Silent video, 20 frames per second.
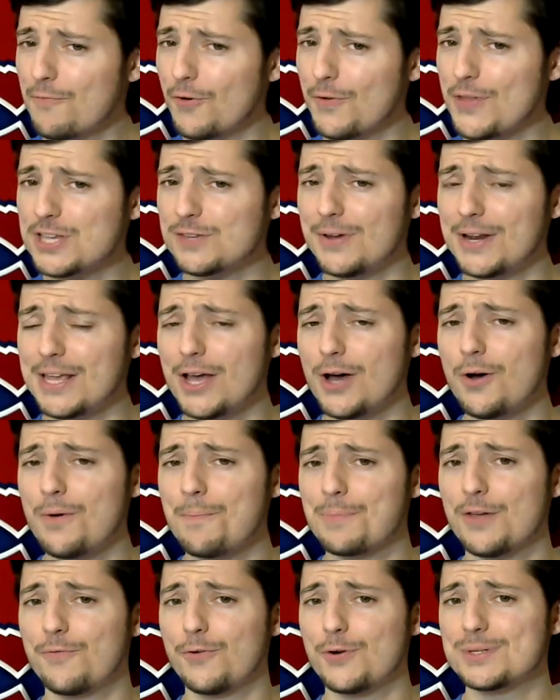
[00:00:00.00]
for this video,
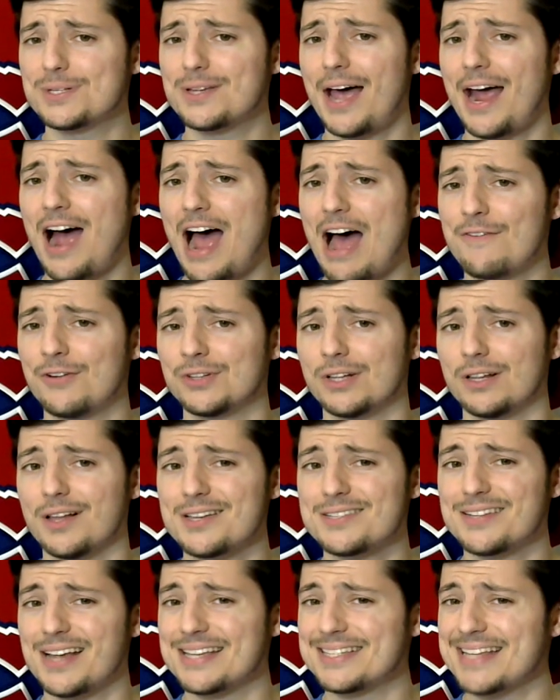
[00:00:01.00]
the first guy I have on the
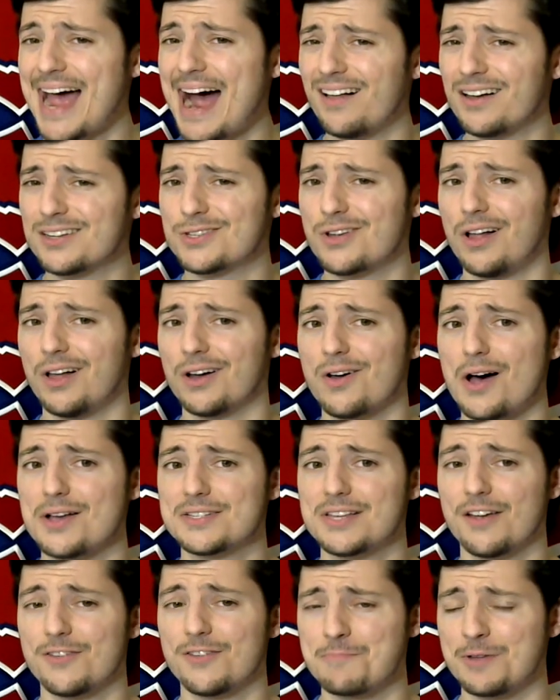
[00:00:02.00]
list is Alex
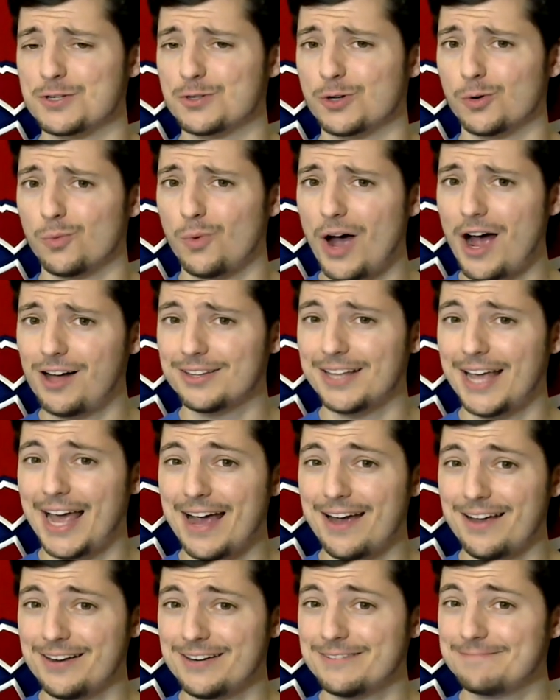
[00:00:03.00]
Goligoski of the Minnesota Wild,
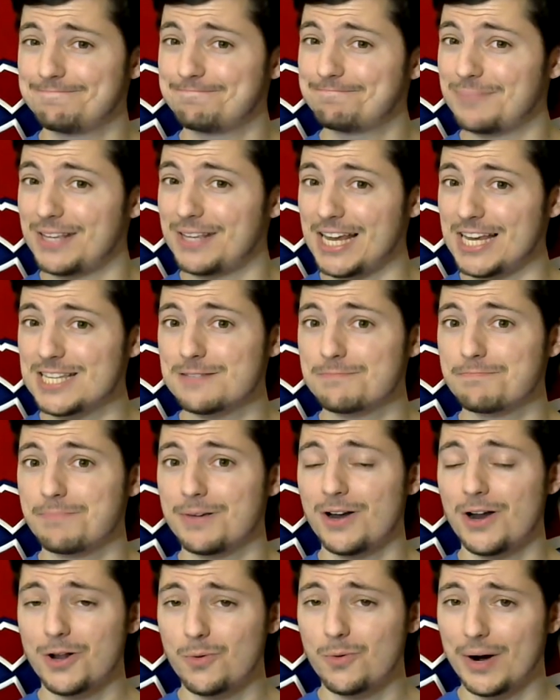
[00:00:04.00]
and he's been
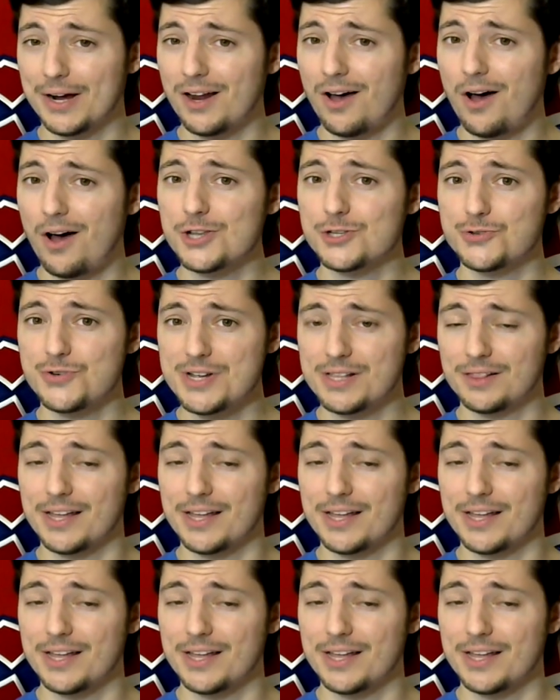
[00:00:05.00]
on quite a hot streak